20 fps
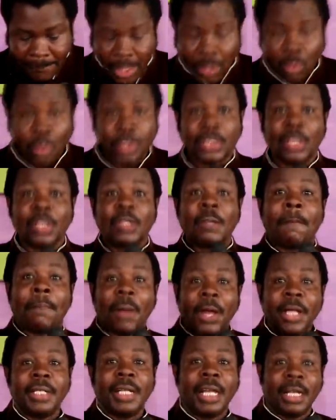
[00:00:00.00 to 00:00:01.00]
which I want to
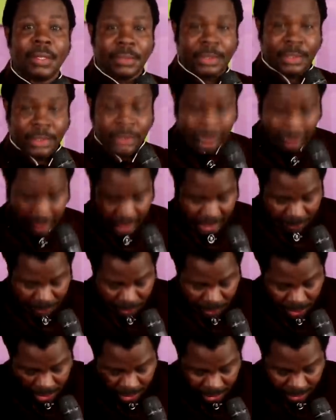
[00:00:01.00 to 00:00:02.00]
point out.
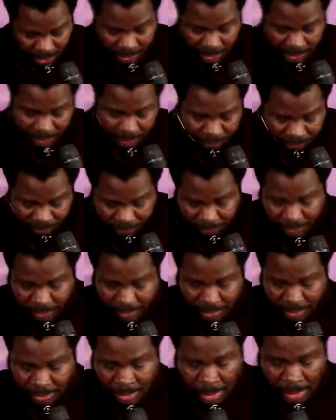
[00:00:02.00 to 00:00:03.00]
Number one,
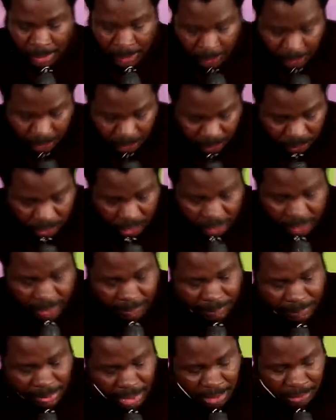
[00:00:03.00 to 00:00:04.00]
you talked
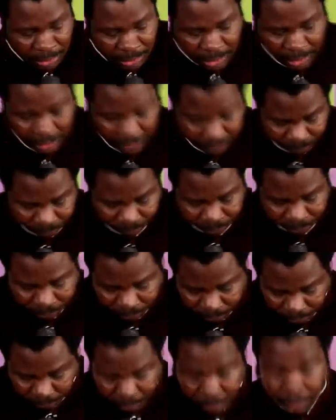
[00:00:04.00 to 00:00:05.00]
about
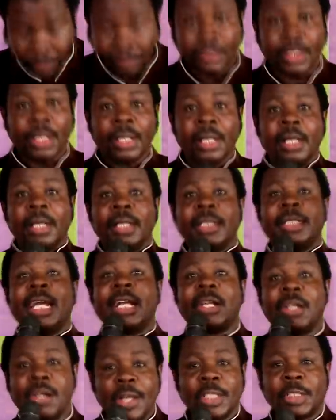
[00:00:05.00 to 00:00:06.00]
the
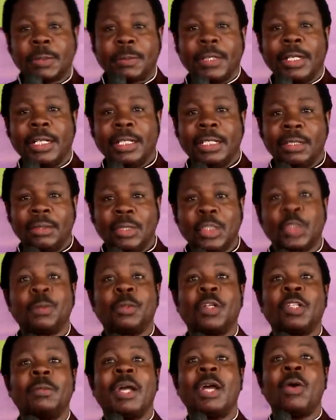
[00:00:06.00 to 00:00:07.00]
gospel was
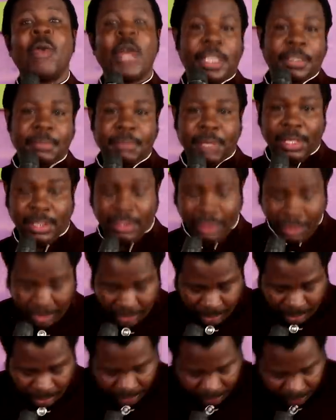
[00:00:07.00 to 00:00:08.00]
brought by a white
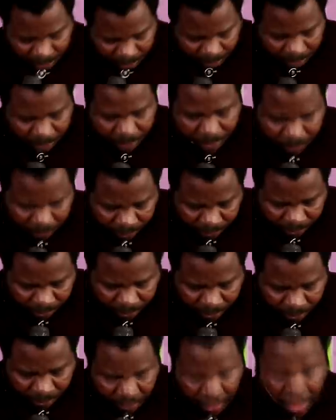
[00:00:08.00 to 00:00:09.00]
man,
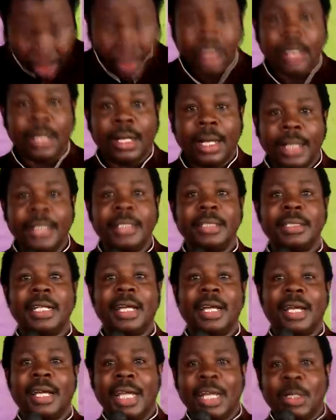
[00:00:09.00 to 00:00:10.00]
and
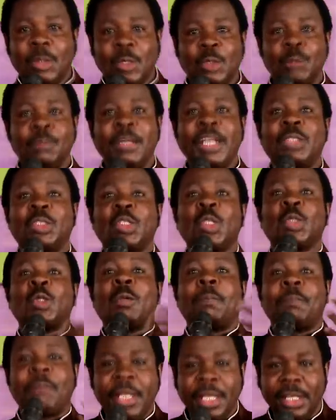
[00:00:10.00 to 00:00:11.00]
it was made so
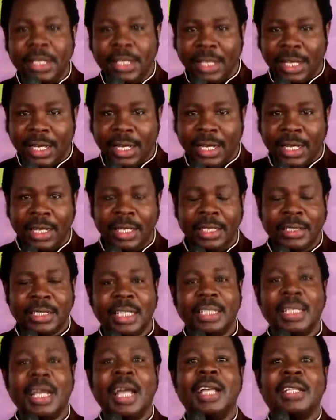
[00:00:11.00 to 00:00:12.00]
superior
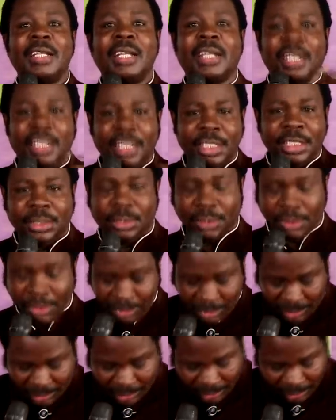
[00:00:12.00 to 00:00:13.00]
than other
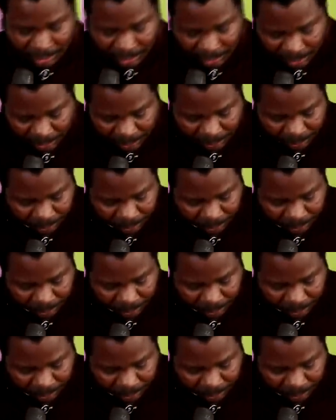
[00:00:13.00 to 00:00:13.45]
religions,